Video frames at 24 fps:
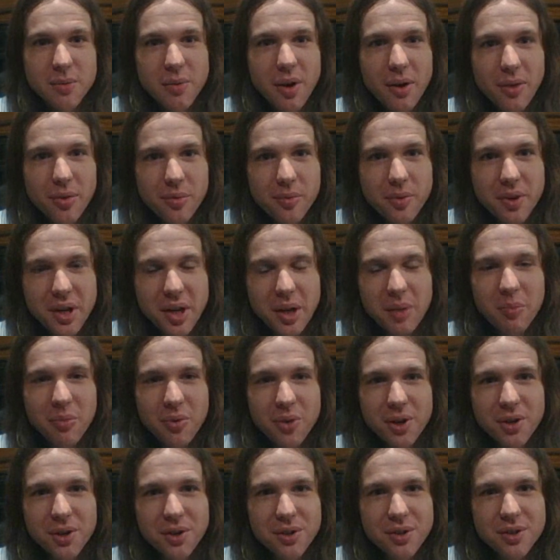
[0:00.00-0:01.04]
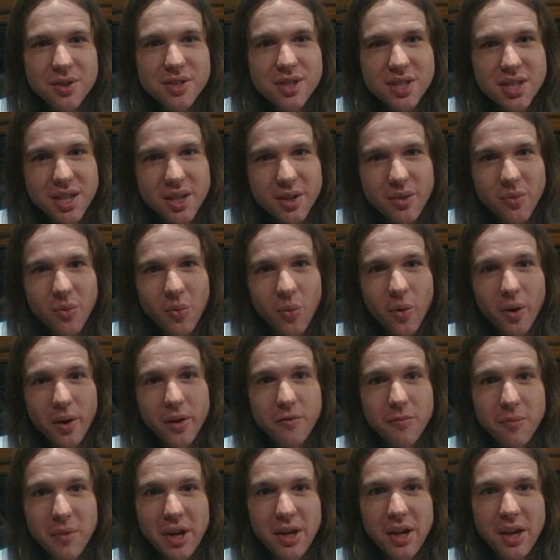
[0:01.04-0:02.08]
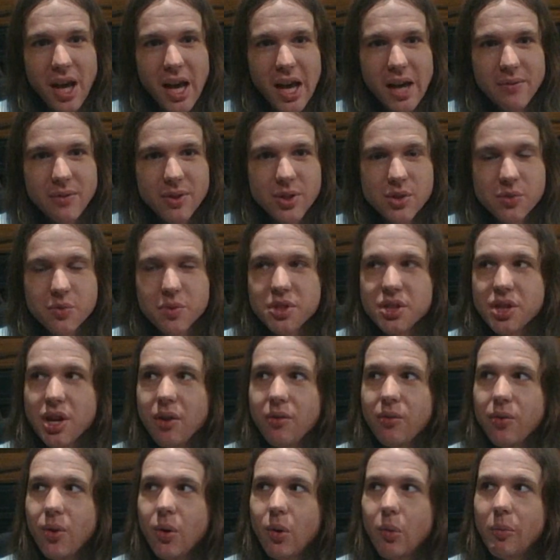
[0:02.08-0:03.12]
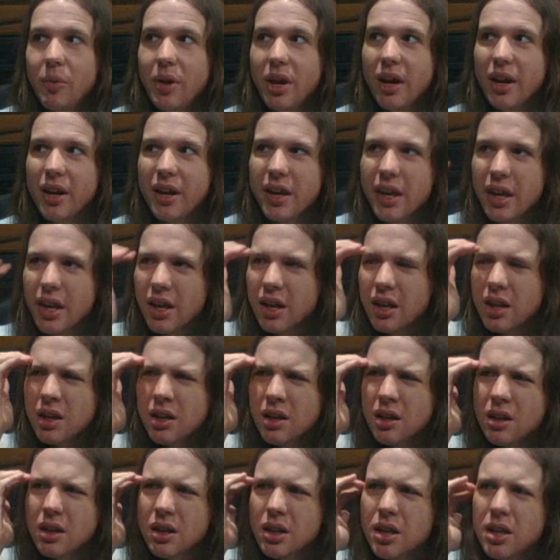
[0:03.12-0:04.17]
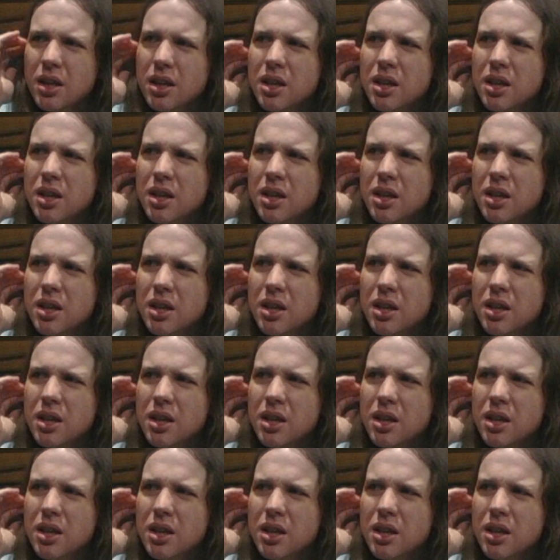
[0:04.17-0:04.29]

about 3D printers in one of my novels, which I wrote back in,